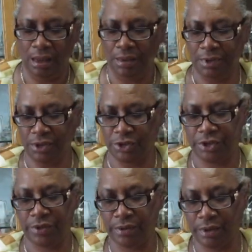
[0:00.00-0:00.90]
I'm going to
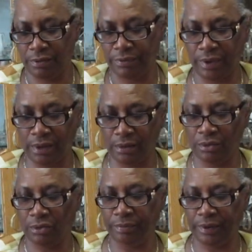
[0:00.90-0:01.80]
turn it around a
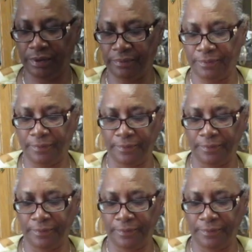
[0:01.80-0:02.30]
little bit.